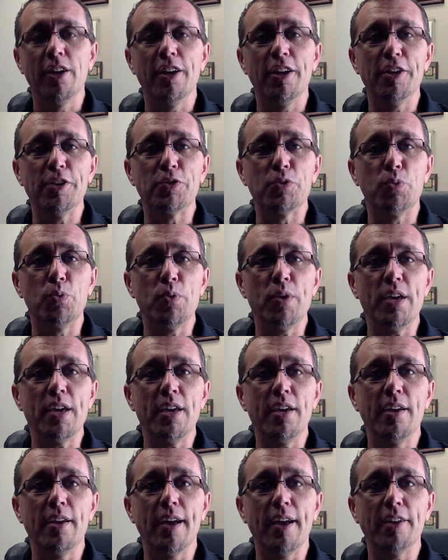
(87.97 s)
is
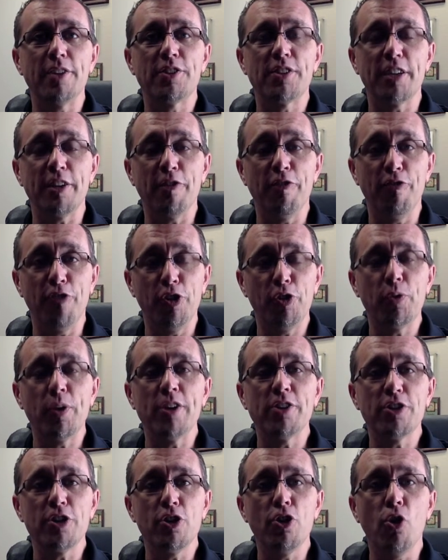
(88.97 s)
we set a
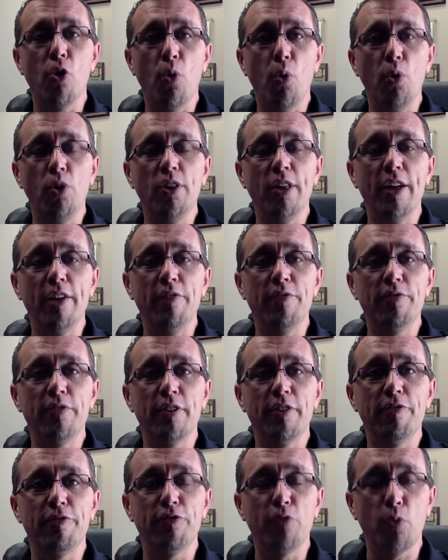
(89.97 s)
fundraising goal of
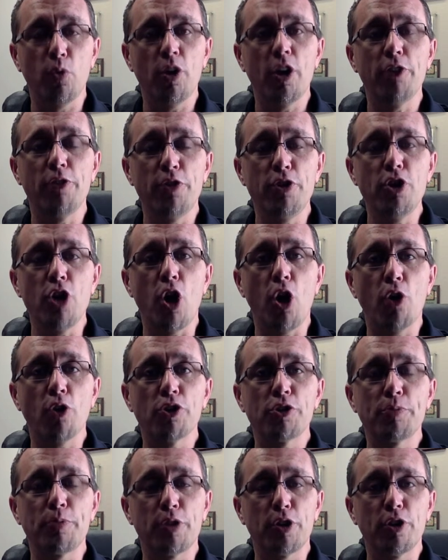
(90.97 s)

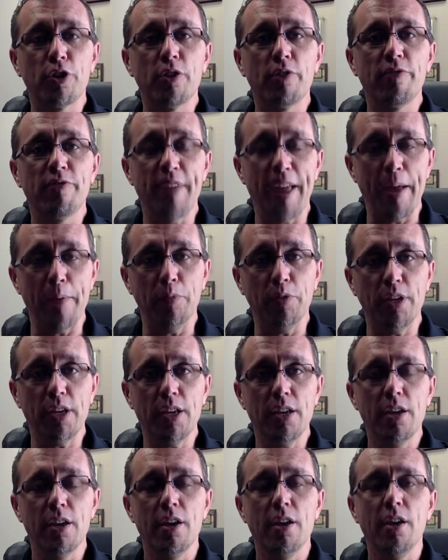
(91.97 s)
$400 per family,